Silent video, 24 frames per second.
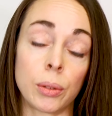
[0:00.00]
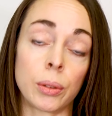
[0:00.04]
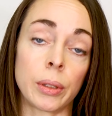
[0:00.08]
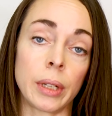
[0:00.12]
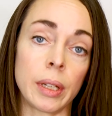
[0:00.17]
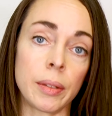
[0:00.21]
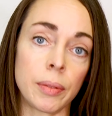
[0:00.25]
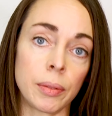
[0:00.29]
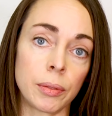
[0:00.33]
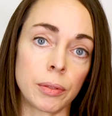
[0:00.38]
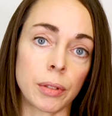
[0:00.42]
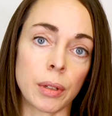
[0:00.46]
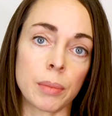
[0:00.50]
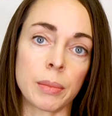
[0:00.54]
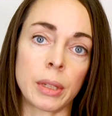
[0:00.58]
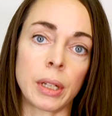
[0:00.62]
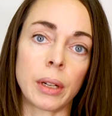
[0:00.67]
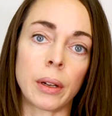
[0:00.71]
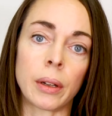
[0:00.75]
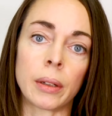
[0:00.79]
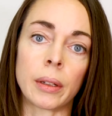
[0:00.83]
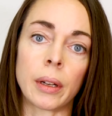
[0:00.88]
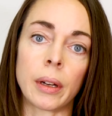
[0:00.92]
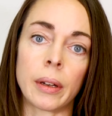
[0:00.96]
or even from an
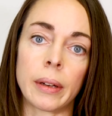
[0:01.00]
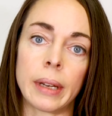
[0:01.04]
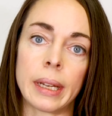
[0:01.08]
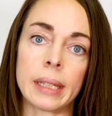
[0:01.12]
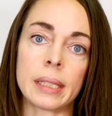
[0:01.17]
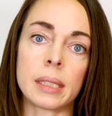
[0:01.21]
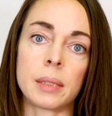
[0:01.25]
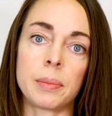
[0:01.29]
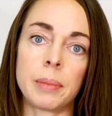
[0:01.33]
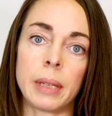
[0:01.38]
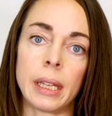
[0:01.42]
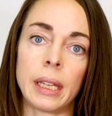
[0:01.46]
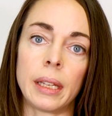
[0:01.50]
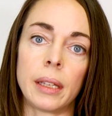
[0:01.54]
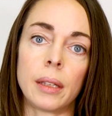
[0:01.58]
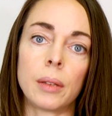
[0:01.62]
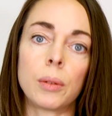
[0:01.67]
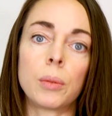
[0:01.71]
RRSP,